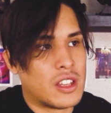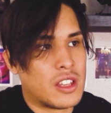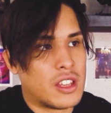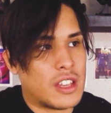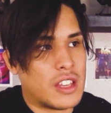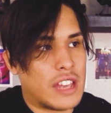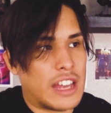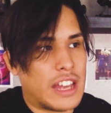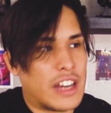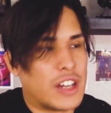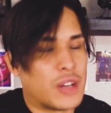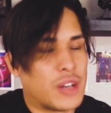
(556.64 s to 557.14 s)

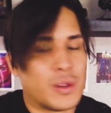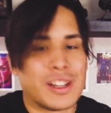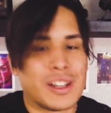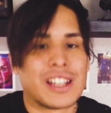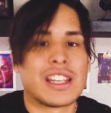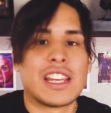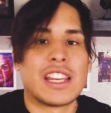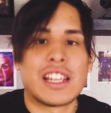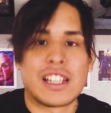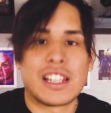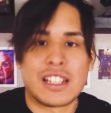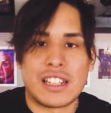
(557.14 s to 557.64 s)
I don't know,
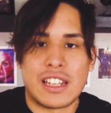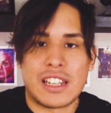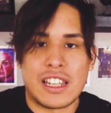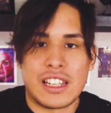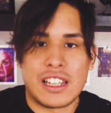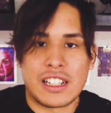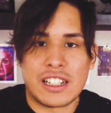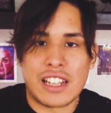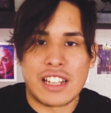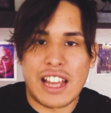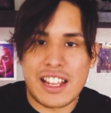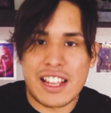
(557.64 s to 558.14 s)

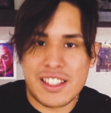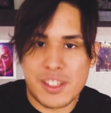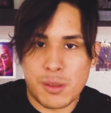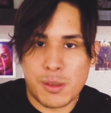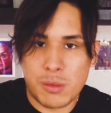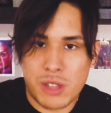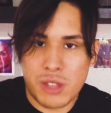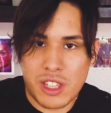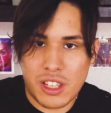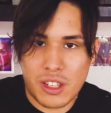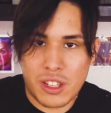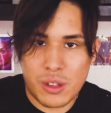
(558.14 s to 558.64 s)
ignite
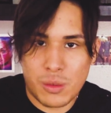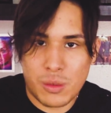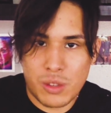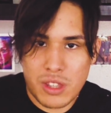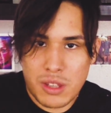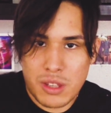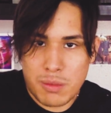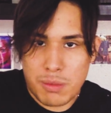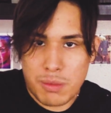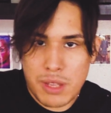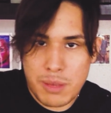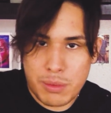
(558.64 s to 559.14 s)
something
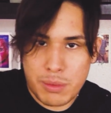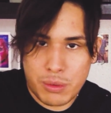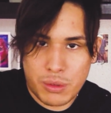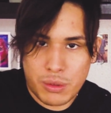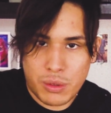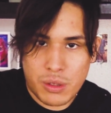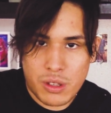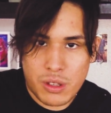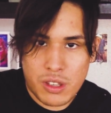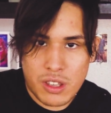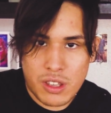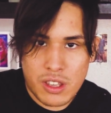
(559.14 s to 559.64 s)
within people.